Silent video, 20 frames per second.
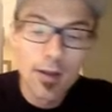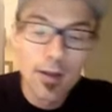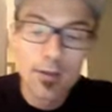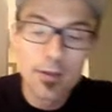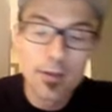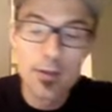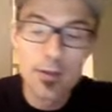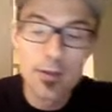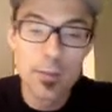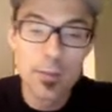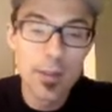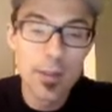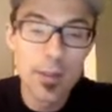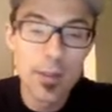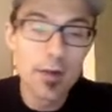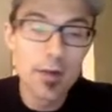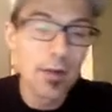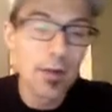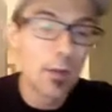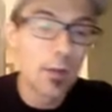The
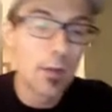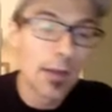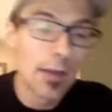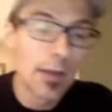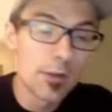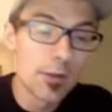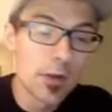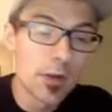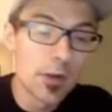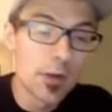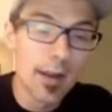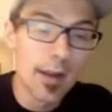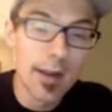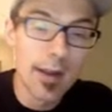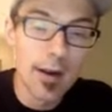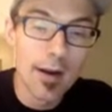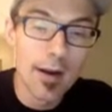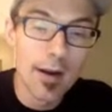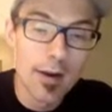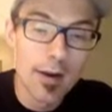superior way to drawing
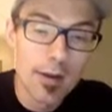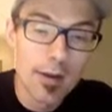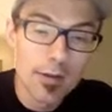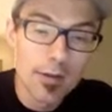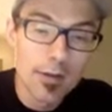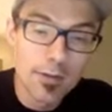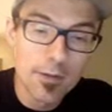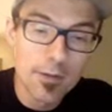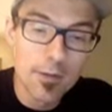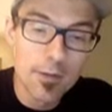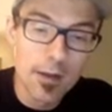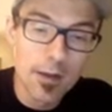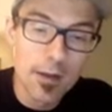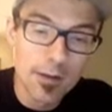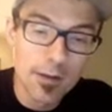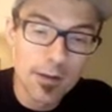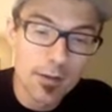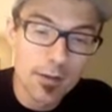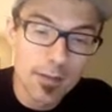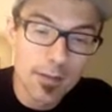hair, so if you've got
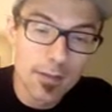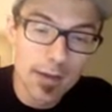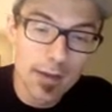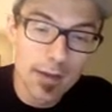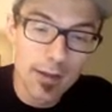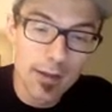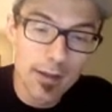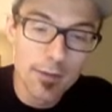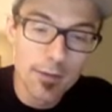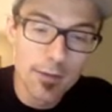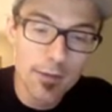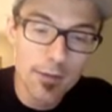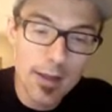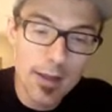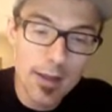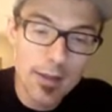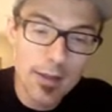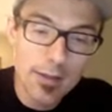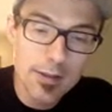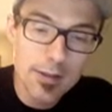your smiley
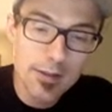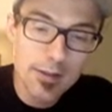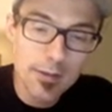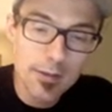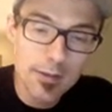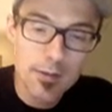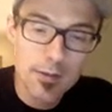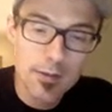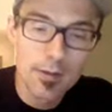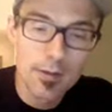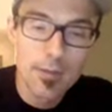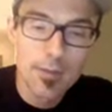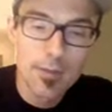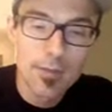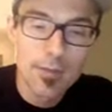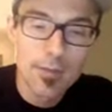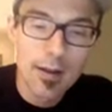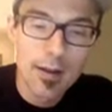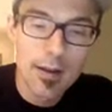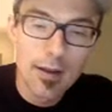face,
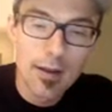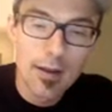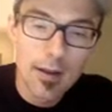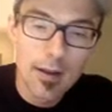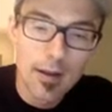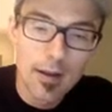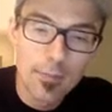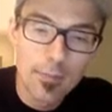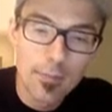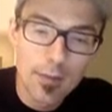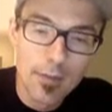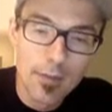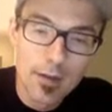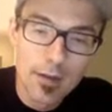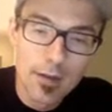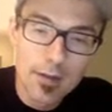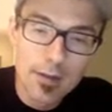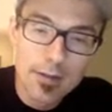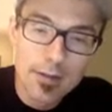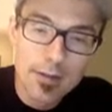
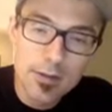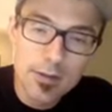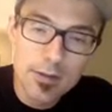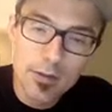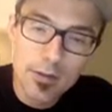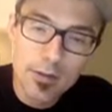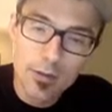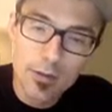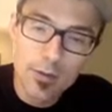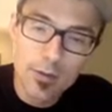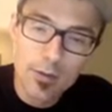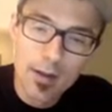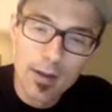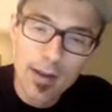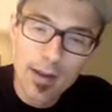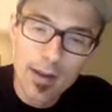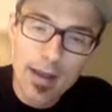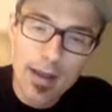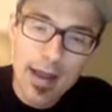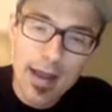is to
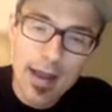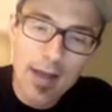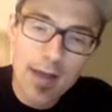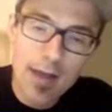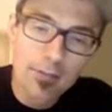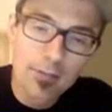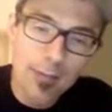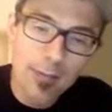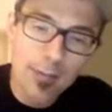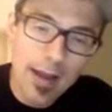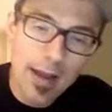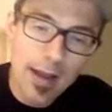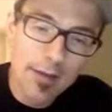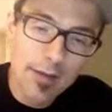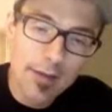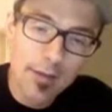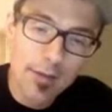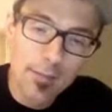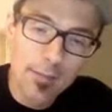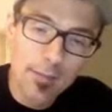have
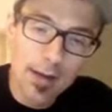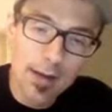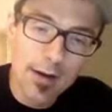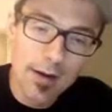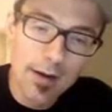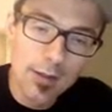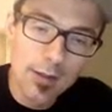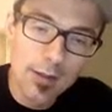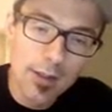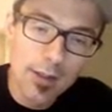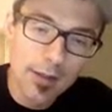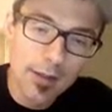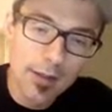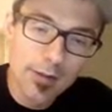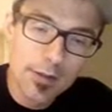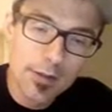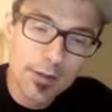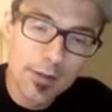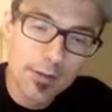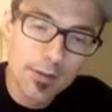random hair
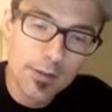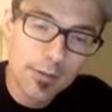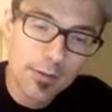chunks